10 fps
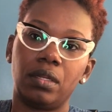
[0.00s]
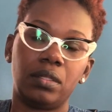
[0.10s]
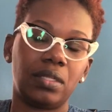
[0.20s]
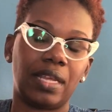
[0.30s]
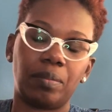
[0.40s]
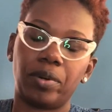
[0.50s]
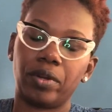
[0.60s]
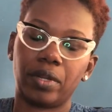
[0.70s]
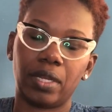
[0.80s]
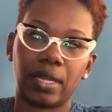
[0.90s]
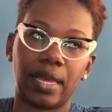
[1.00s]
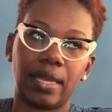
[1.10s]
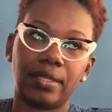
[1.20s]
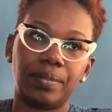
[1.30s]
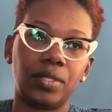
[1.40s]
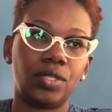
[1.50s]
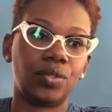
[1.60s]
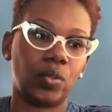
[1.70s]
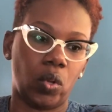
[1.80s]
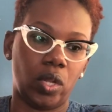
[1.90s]
it's not a pergola, guys, what do
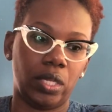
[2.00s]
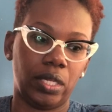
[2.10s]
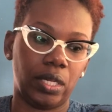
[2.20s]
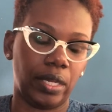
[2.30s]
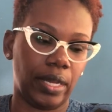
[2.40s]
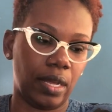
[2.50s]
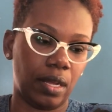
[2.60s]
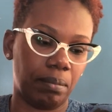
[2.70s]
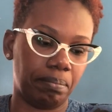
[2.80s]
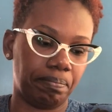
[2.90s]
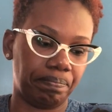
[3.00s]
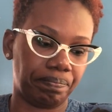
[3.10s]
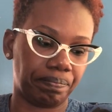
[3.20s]
you call it, a